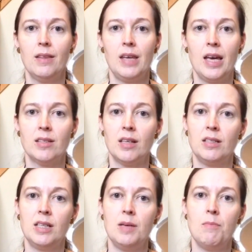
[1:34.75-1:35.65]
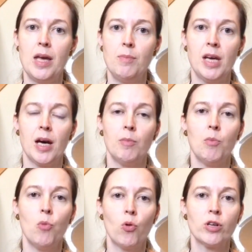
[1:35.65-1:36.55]
the SAT may become a
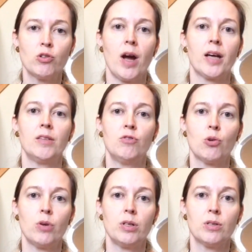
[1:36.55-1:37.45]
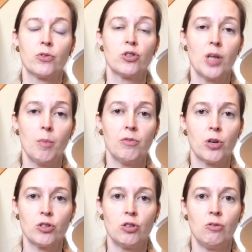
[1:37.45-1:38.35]
more attractive choice for some of
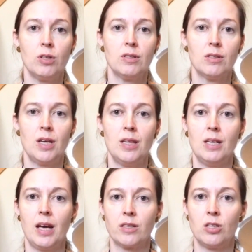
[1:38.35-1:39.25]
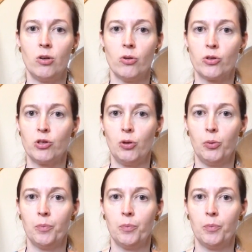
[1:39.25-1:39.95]
our students in the next year or two.